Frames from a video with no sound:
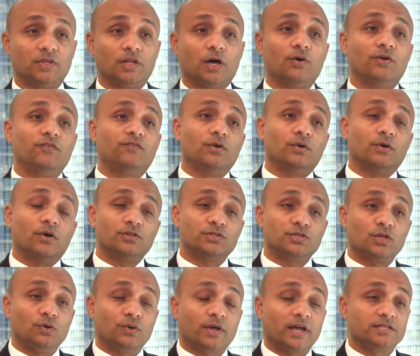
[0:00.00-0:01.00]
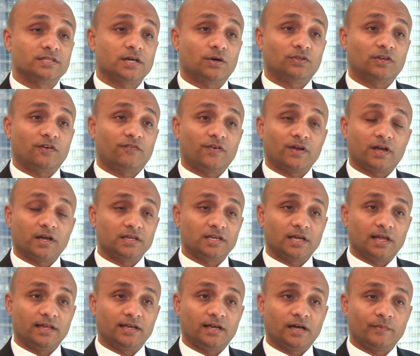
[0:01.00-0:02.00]
Now, if you also look at South African
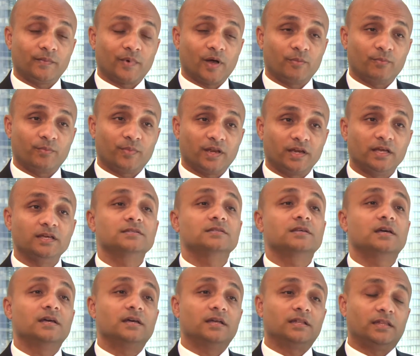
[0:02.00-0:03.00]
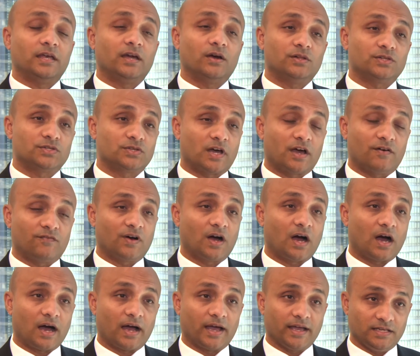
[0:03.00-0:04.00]
telecom companies, they also have a
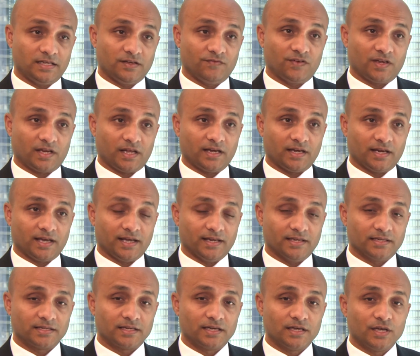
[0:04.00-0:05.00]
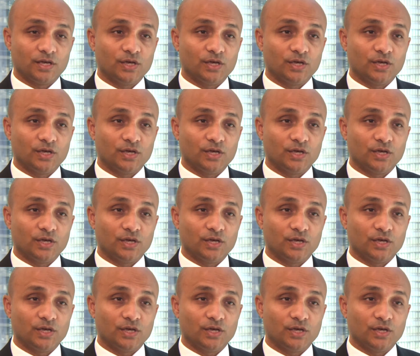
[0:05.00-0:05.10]
high dividend yield.